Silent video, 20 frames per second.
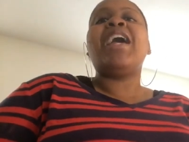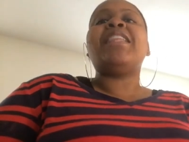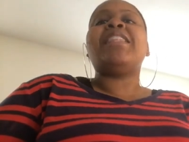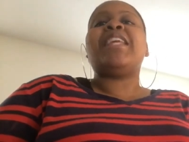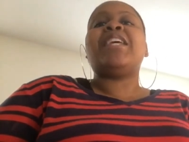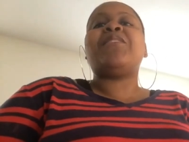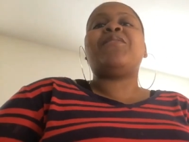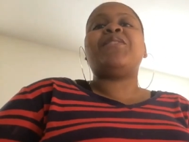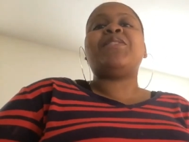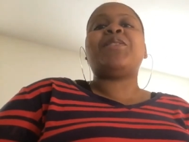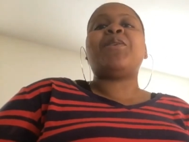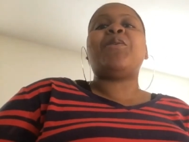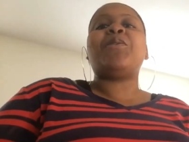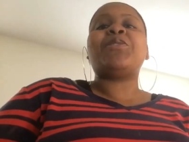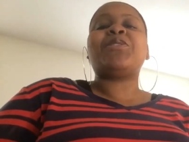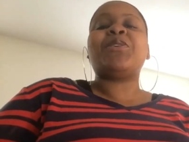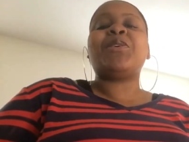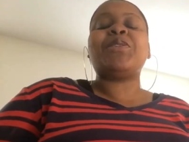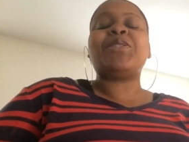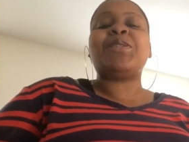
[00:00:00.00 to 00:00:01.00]
Thanks for so
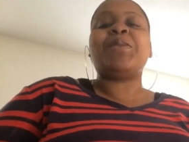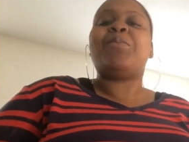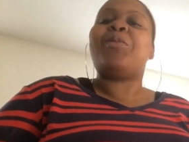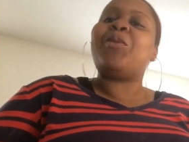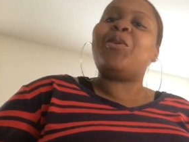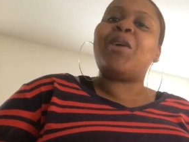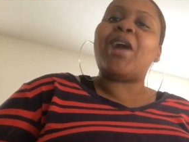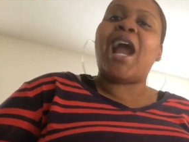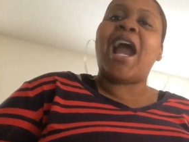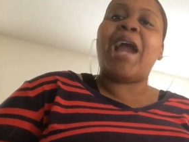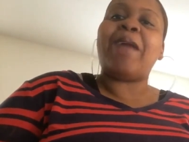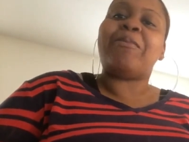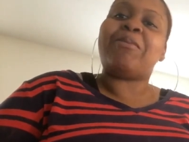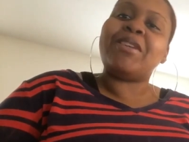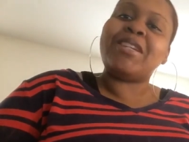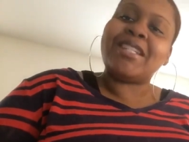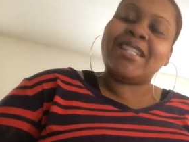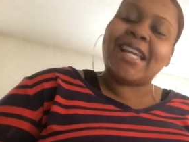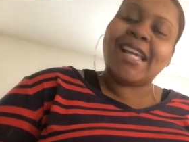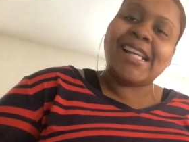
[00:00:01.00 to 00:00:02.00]
showing support. I
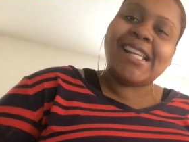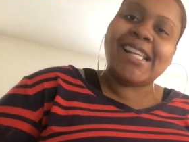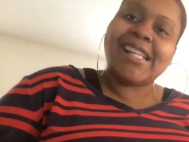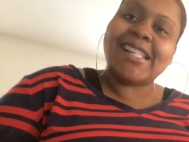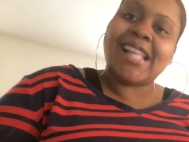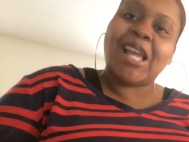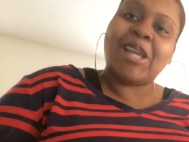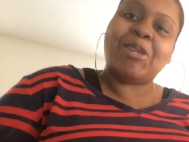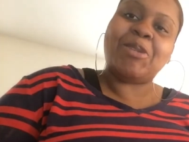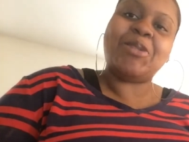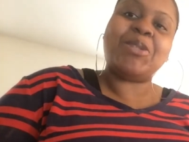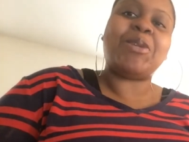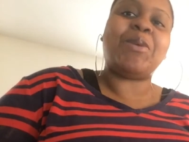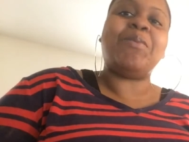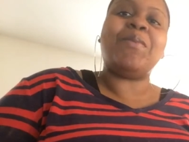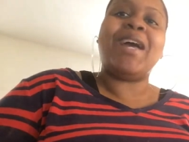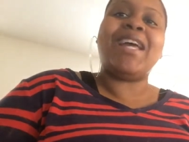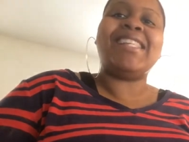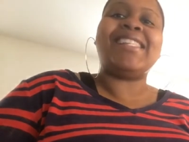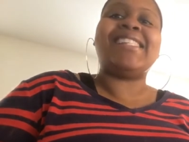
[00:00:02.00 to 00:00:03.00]
appreciate it. Thank you so
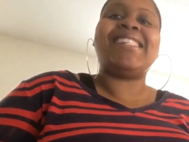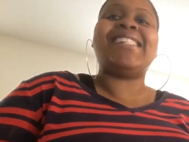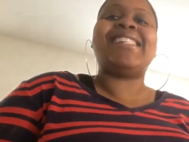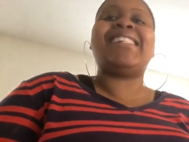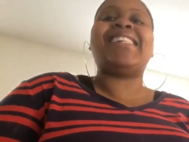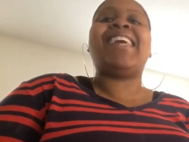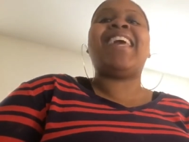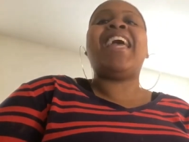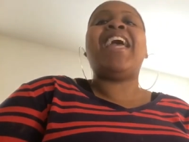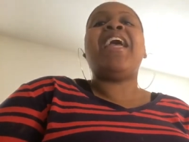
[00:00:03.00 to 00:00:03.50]
much.